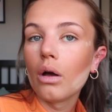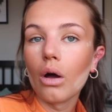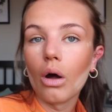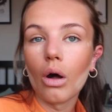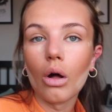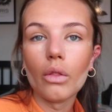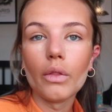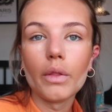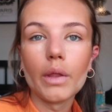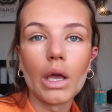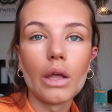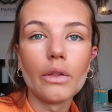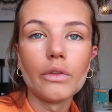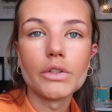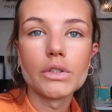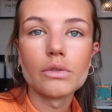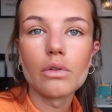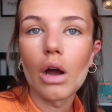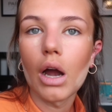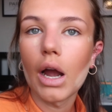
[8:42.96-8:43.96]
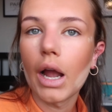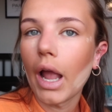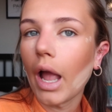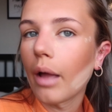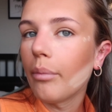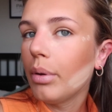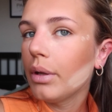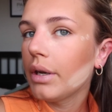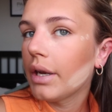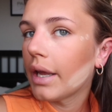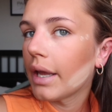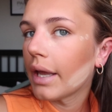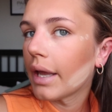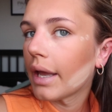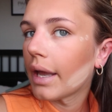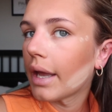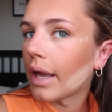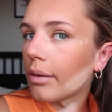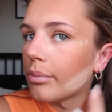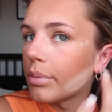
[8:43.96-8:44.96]
on the under eye. I put it
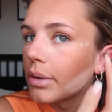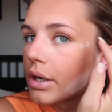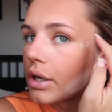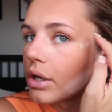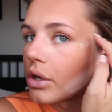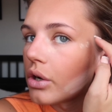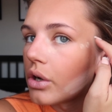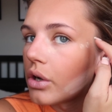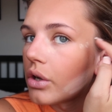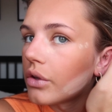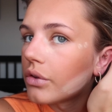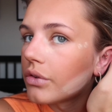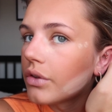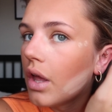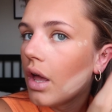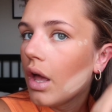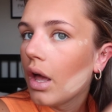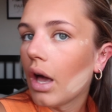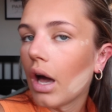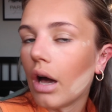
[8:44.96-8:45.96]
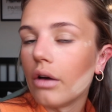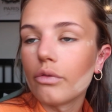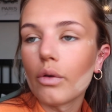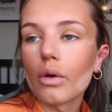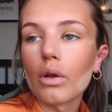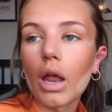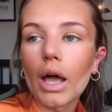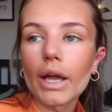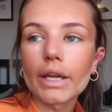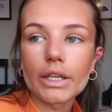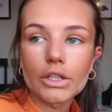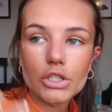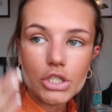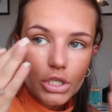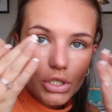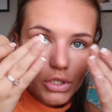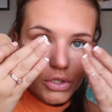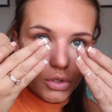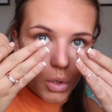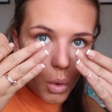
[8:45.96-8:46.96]
here because I feel like it
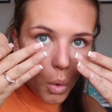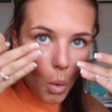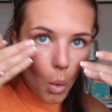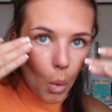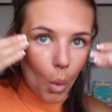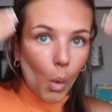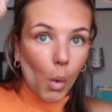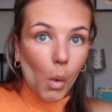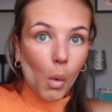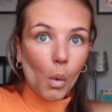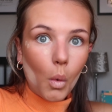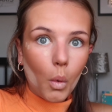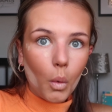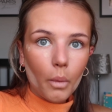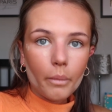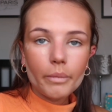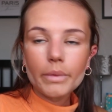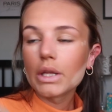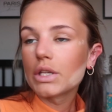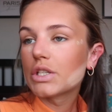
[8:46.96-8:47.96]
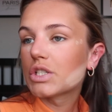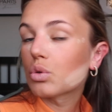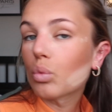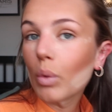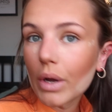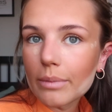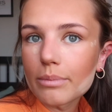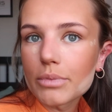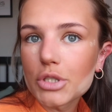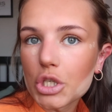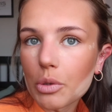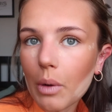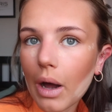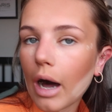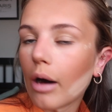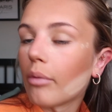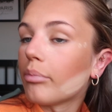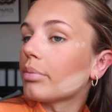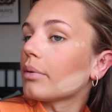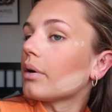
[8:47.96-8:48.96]
just sweeps you
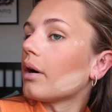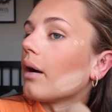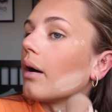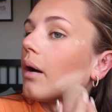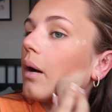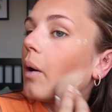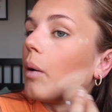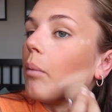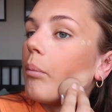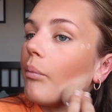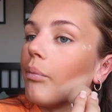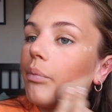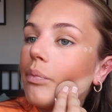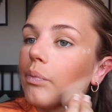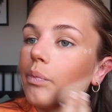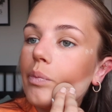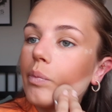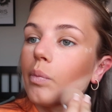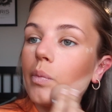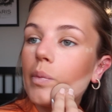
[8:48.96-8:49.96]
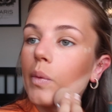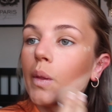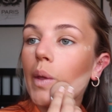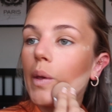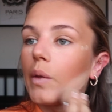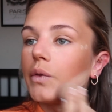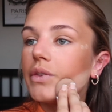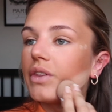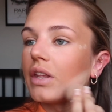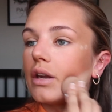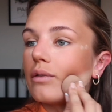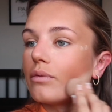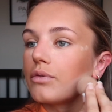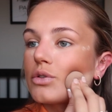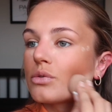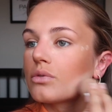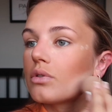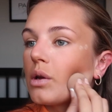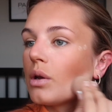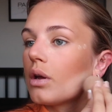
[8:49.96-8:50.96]
up instead of
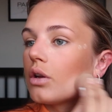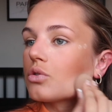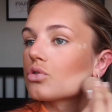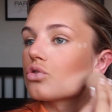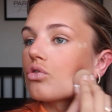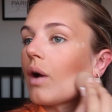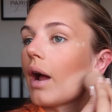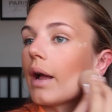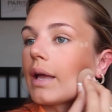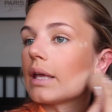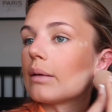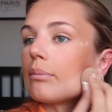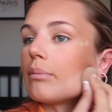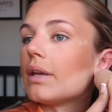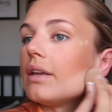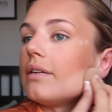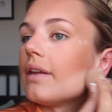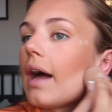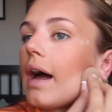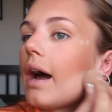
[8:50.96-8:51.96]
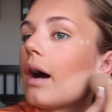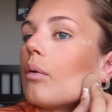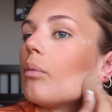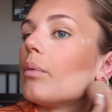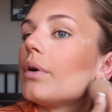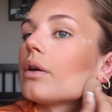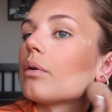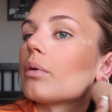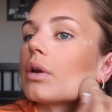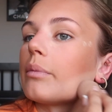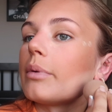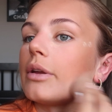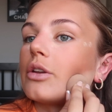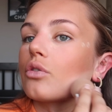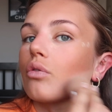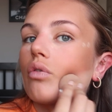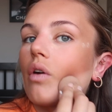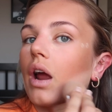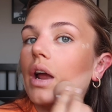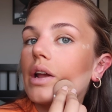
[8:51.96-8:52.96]
dragging me down. We don't want to be
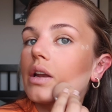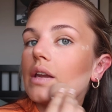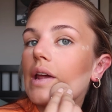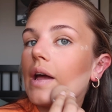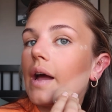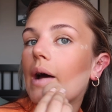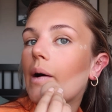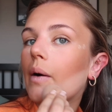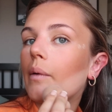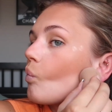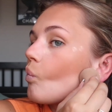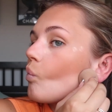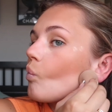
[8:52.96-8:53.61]
dragged down.